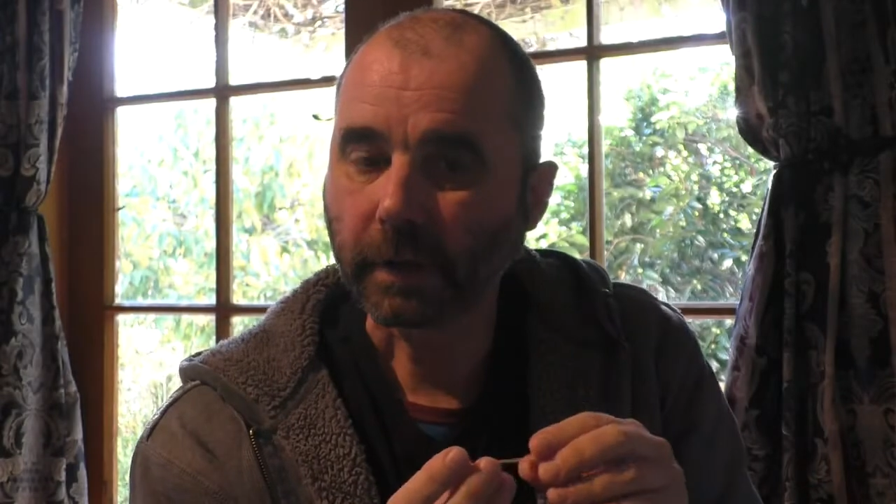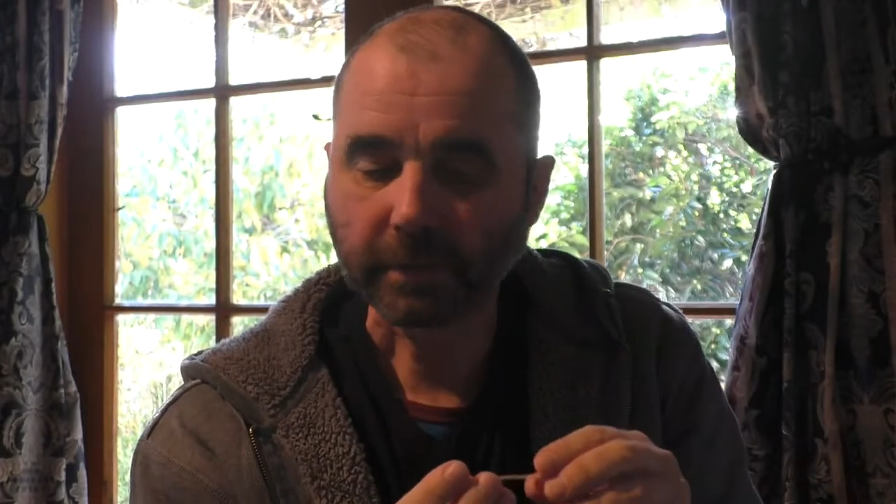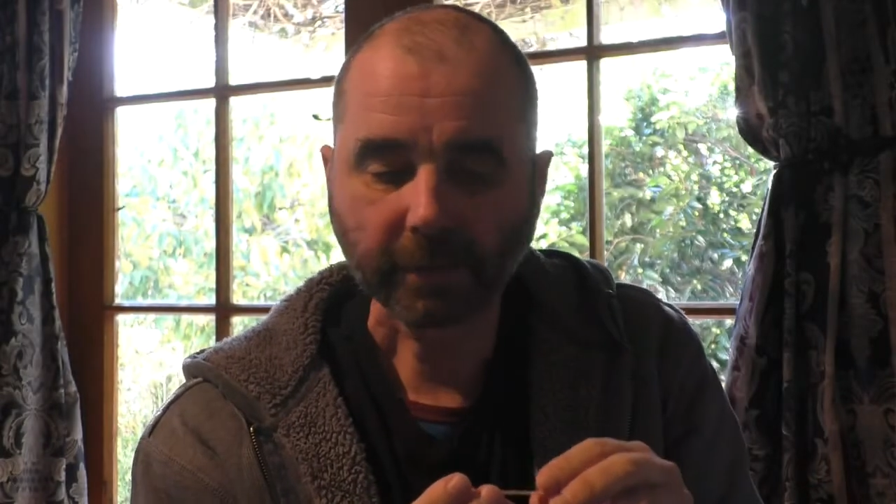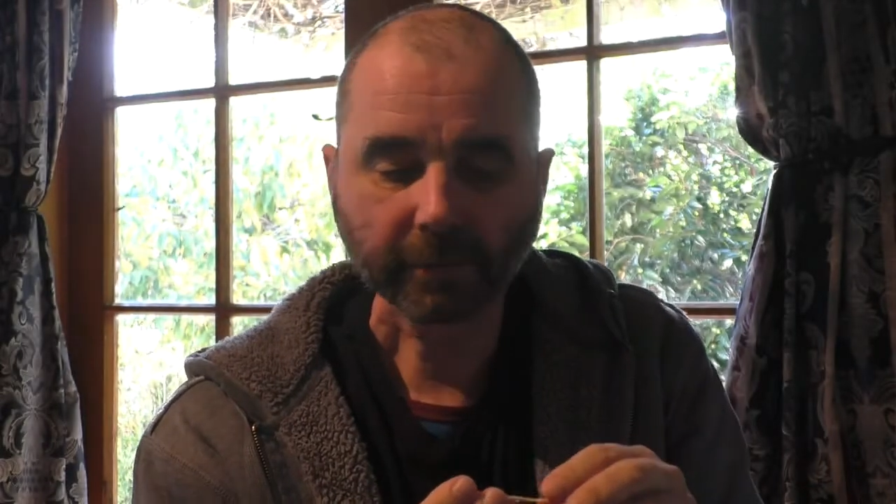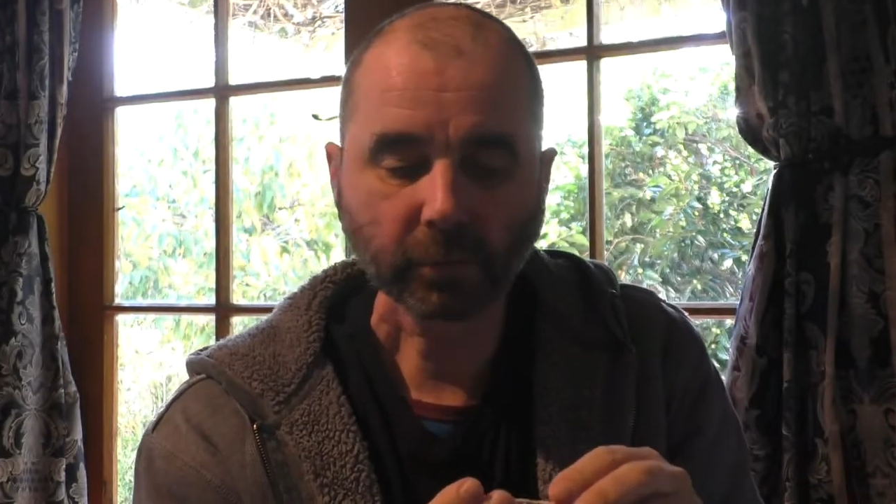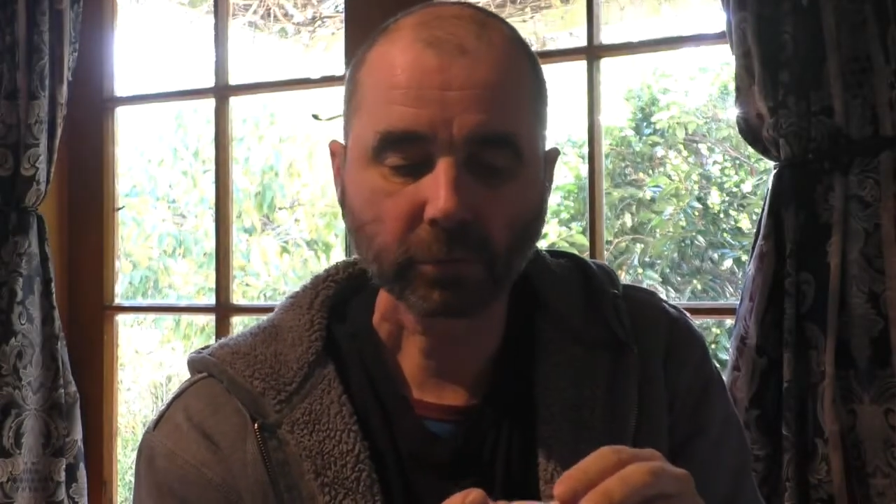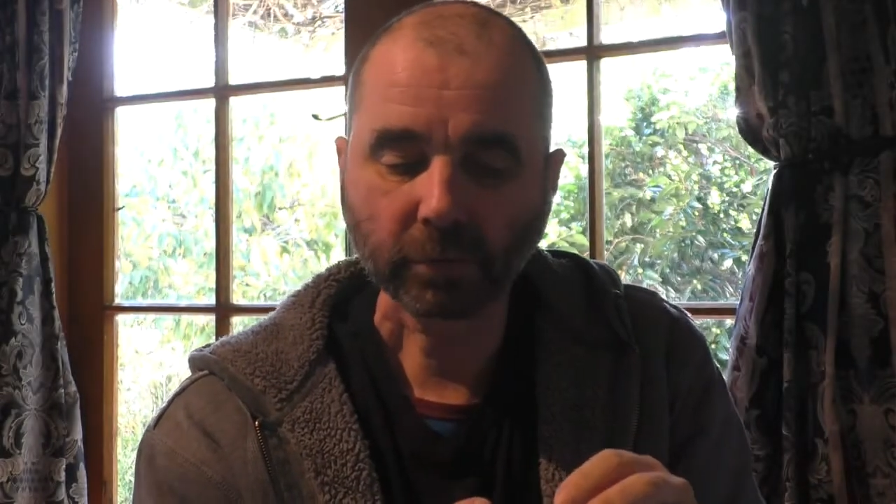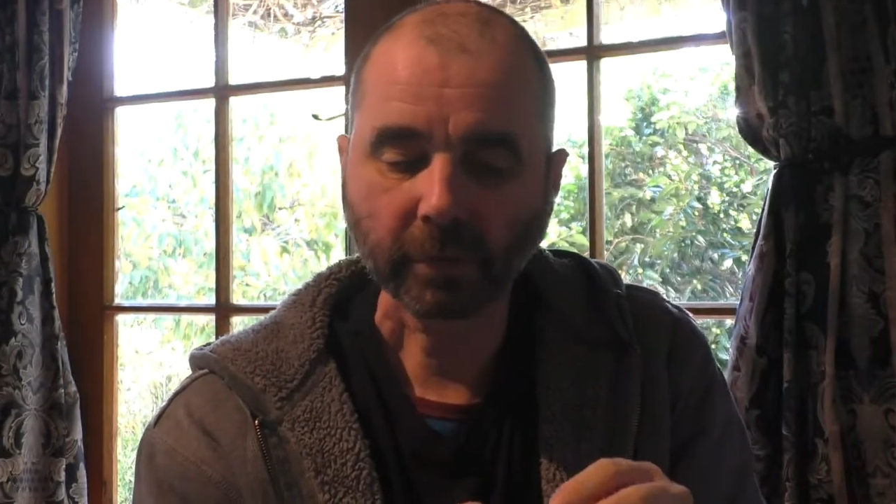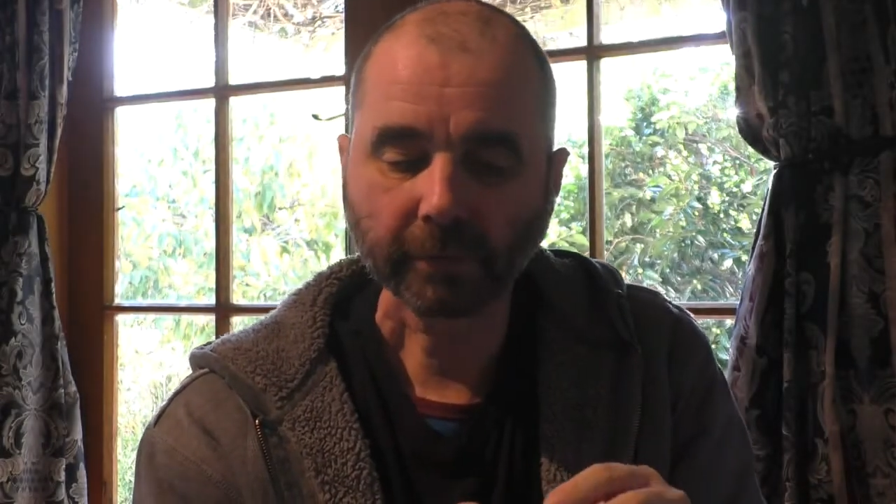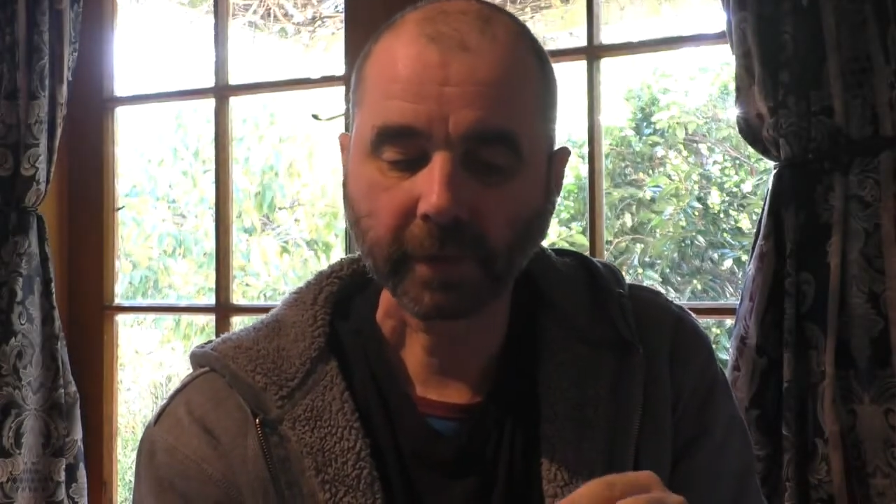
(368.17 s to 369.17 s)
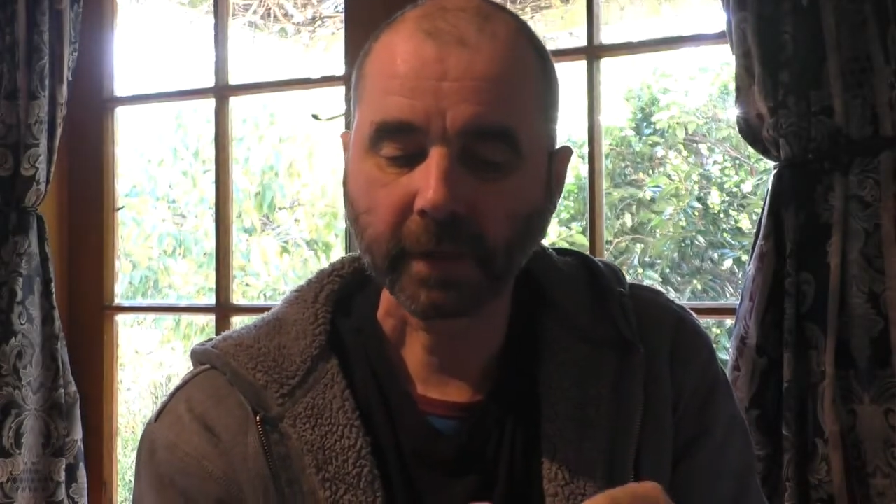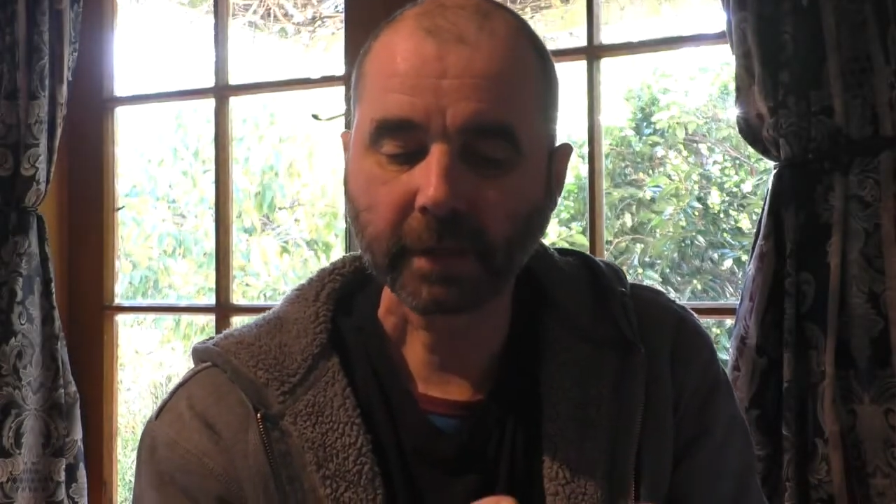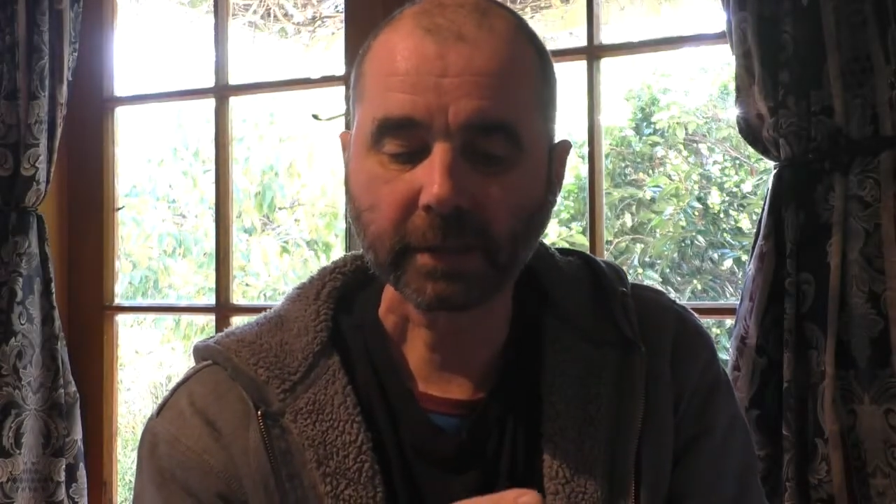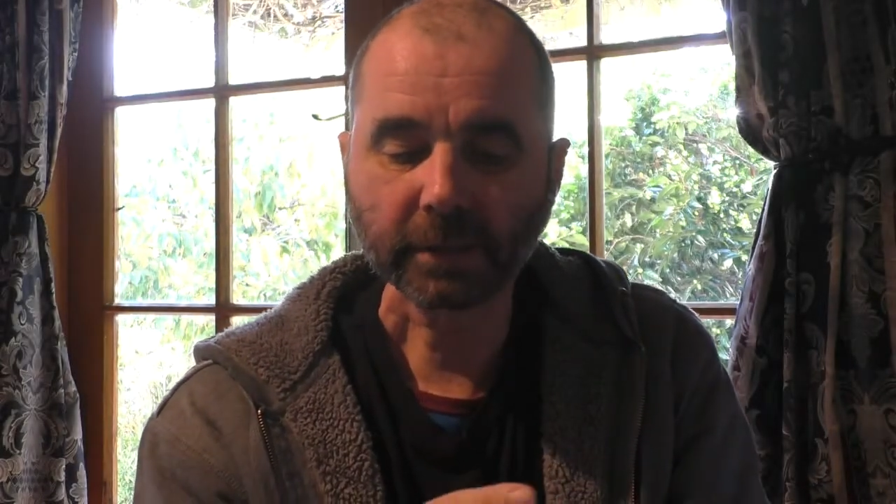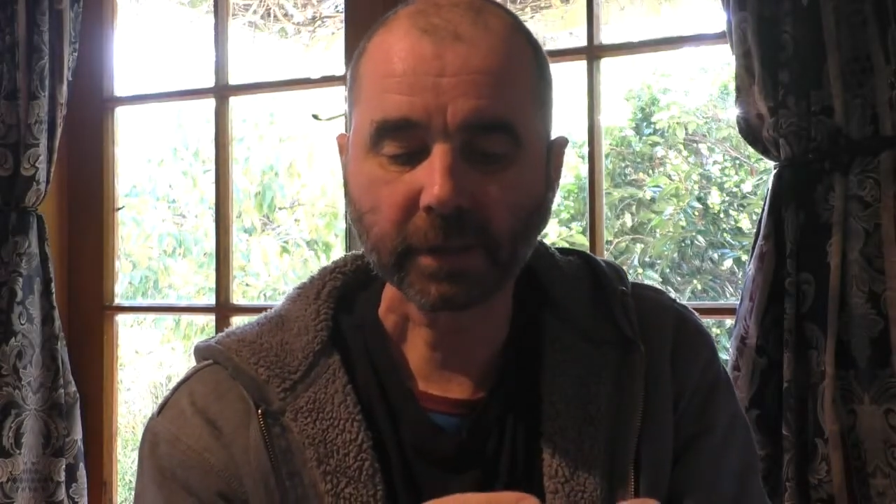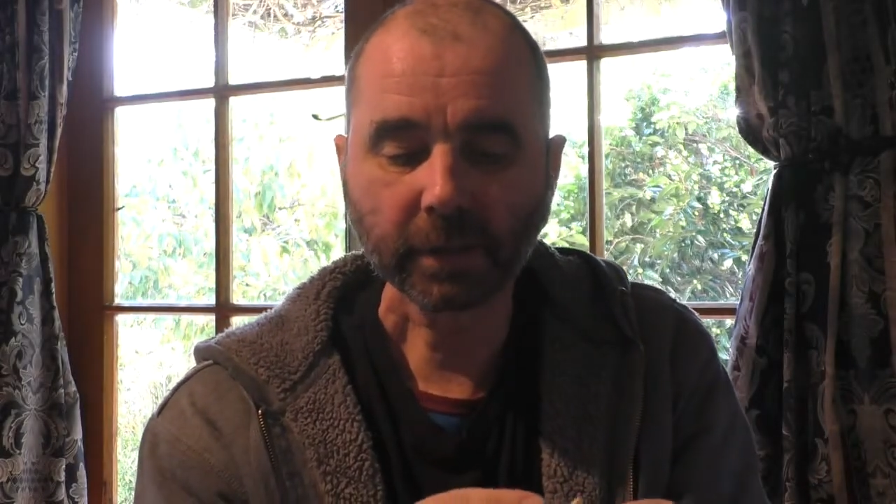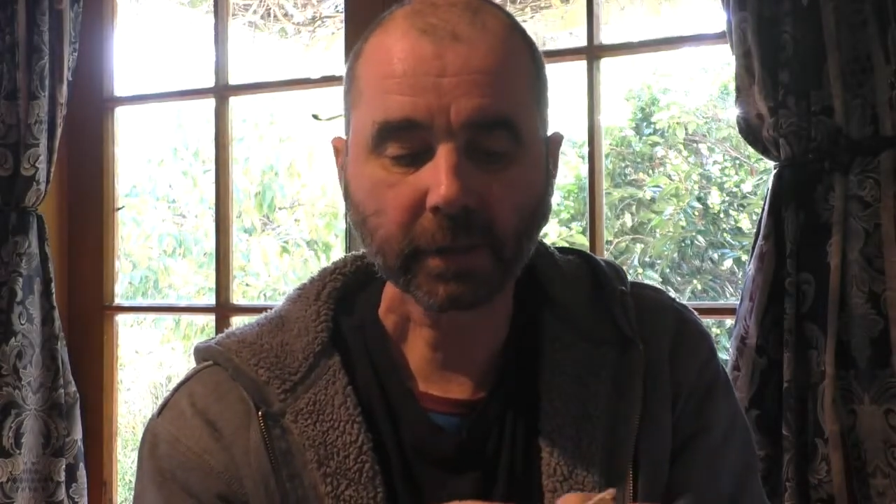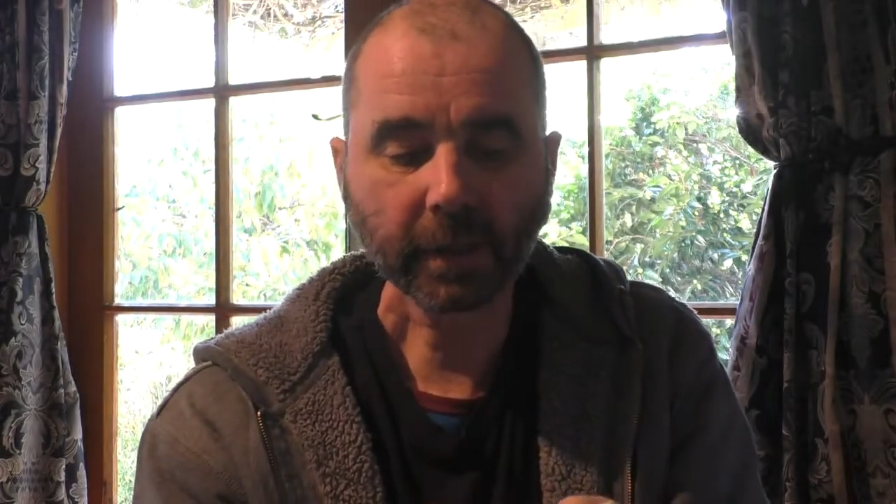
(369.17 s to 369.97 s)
RC4 drive V8 engine,